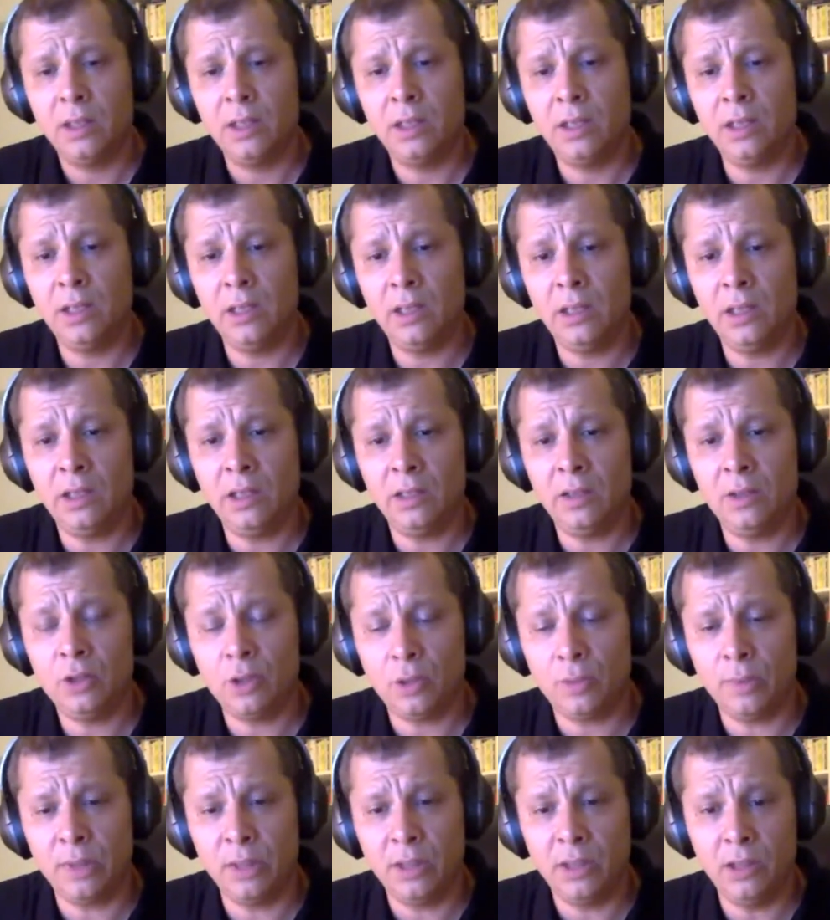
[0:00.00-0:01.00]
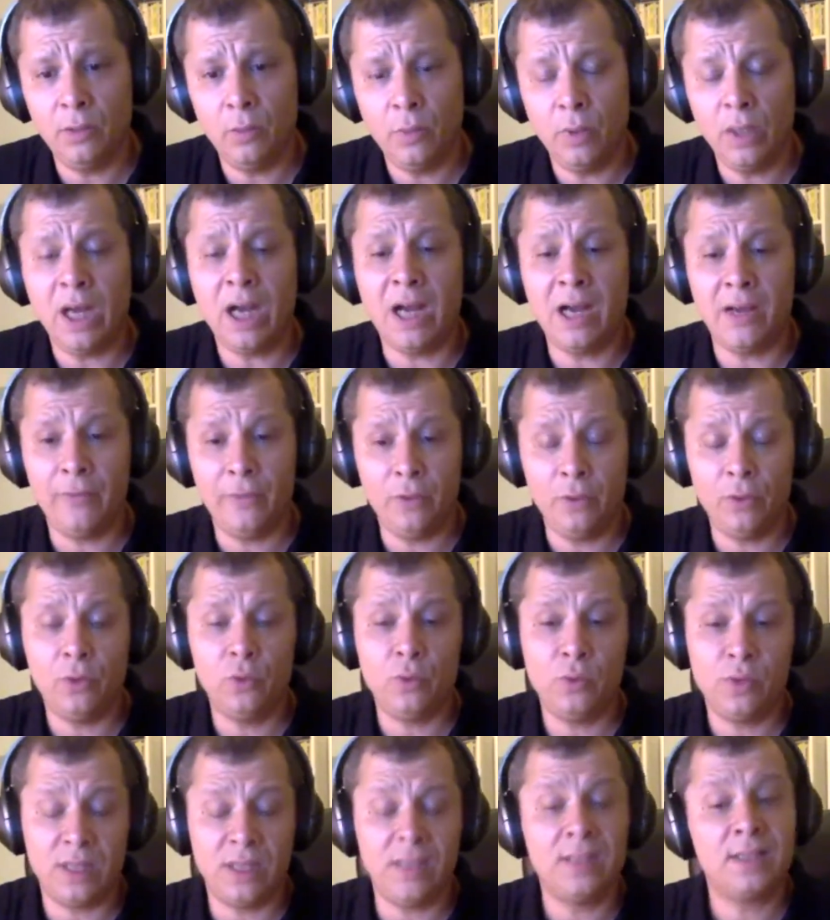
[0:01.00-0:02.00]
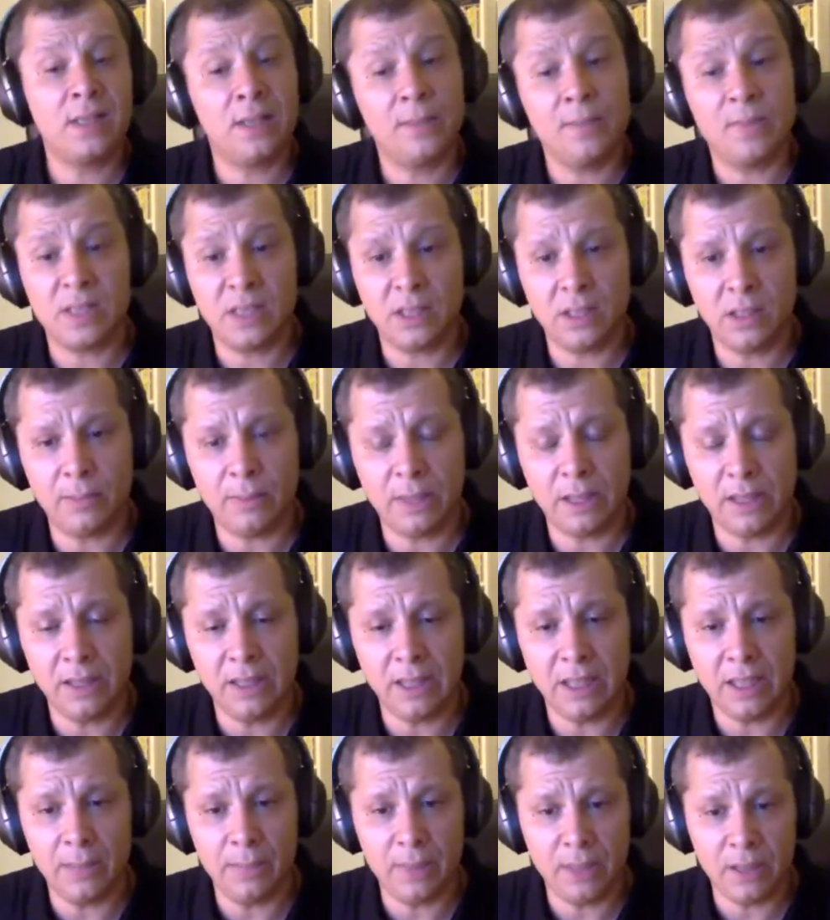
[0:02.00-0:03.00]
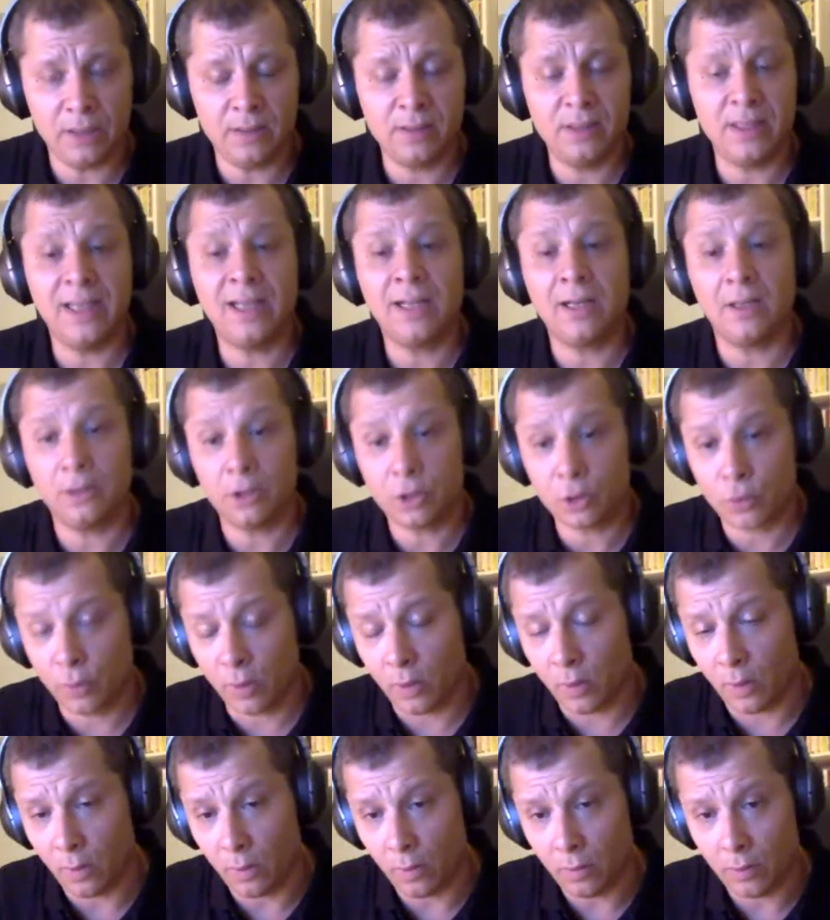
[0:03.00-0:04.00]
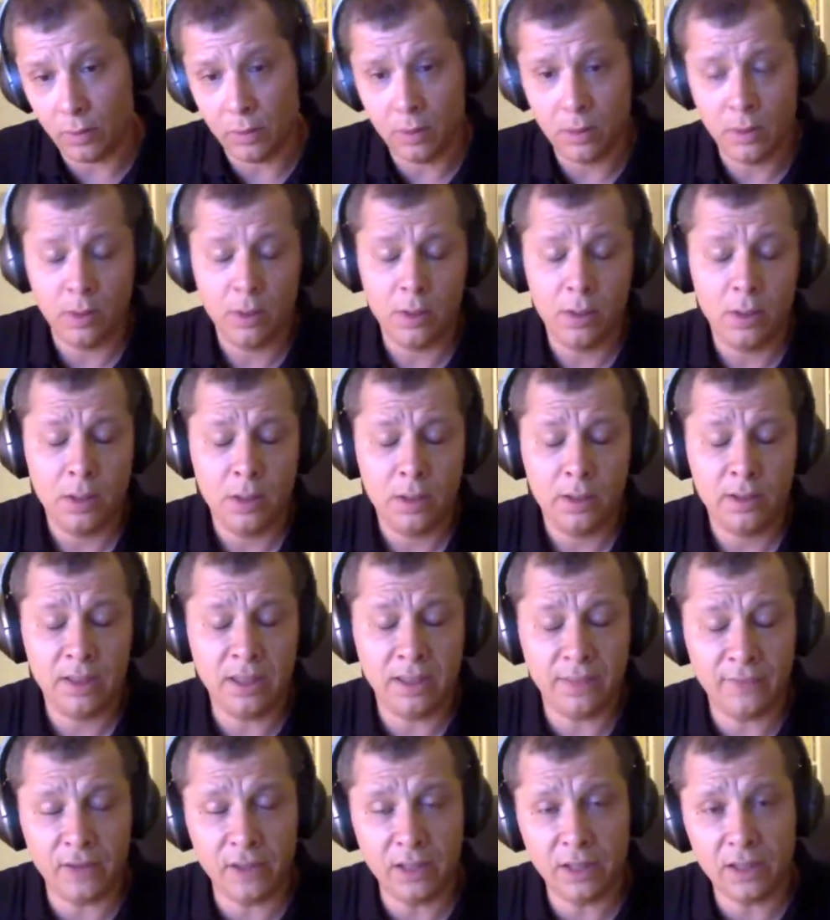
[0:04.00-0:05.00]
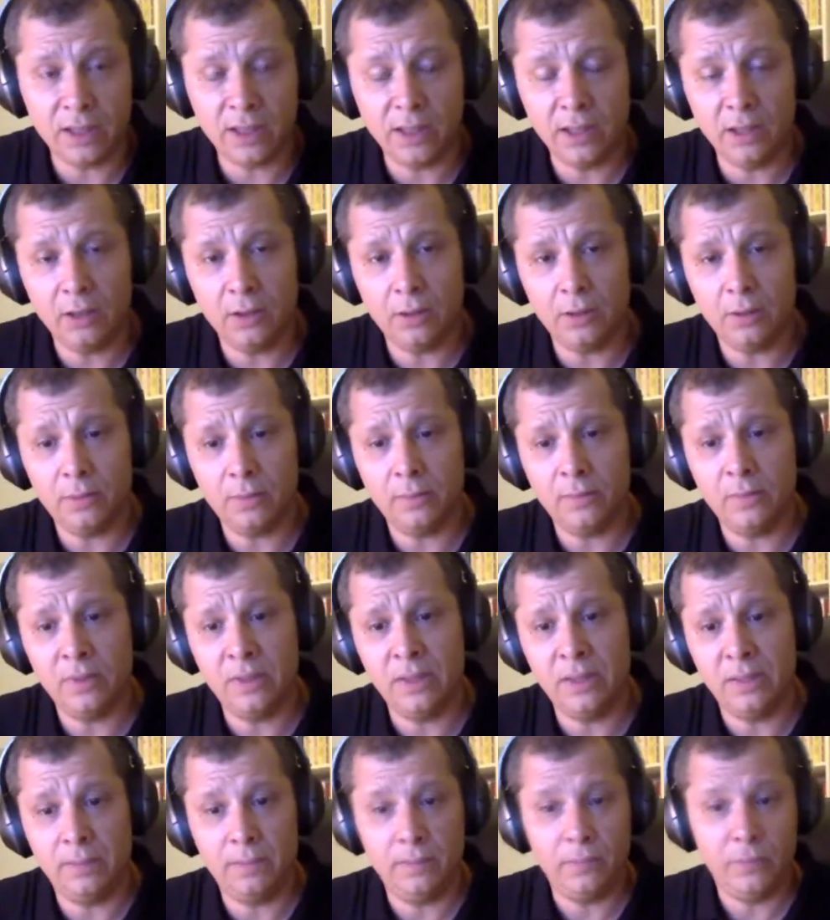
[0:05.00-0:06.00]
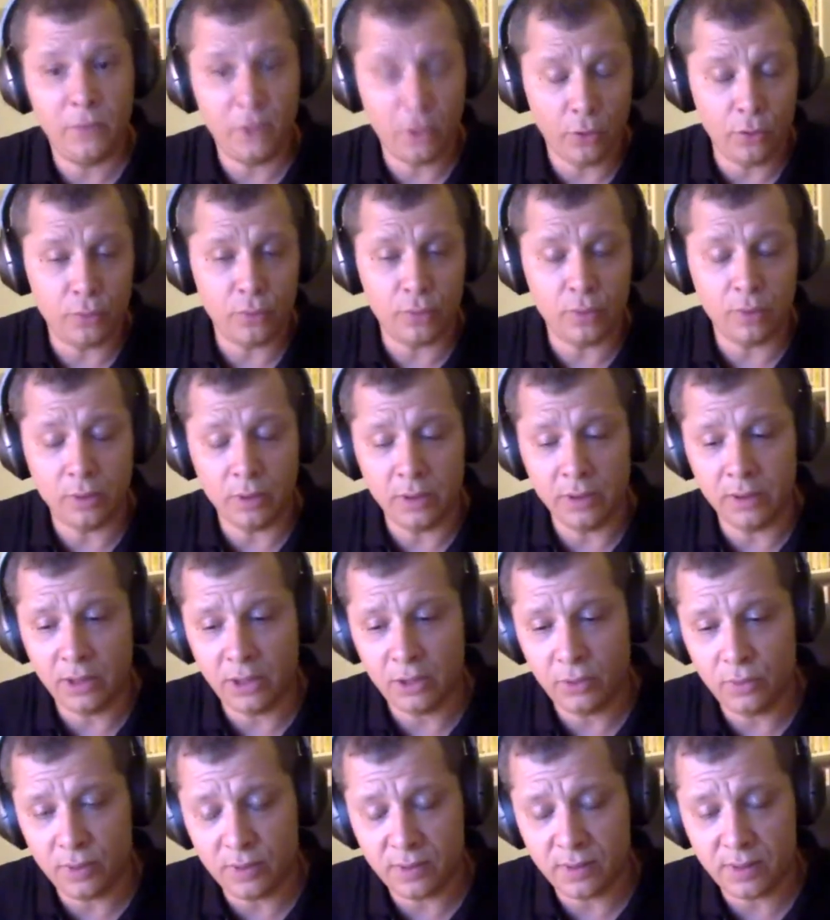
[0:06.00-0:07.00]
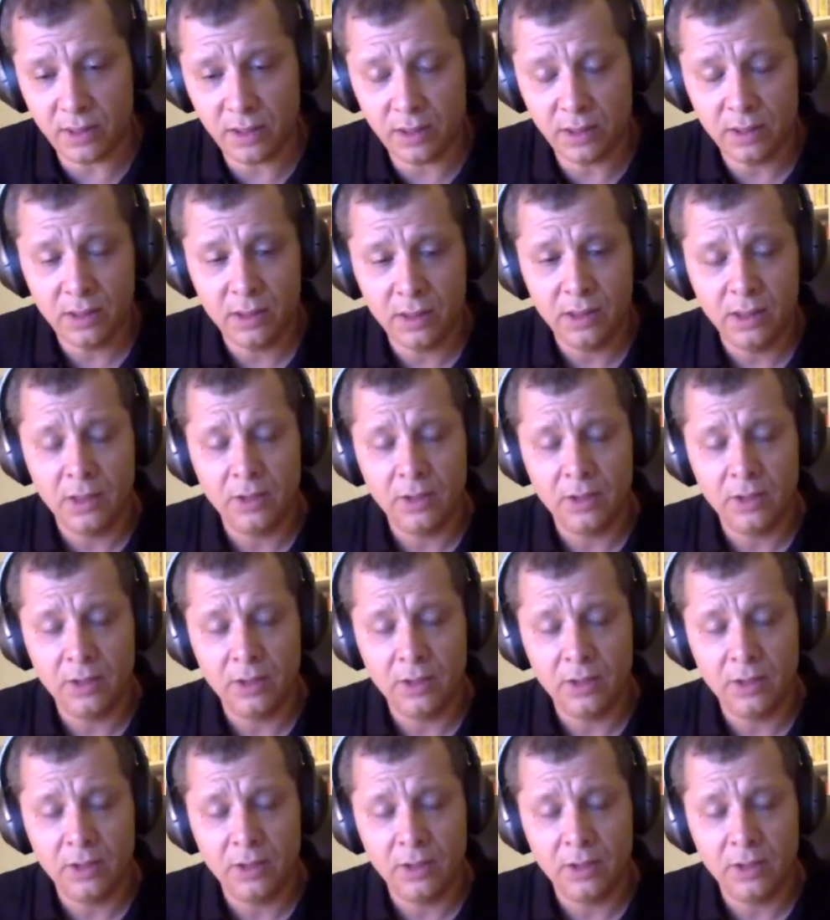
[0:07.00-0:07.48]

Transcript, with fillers: in Germany will have, to say something about that, because they control definitely, the euro and the USD.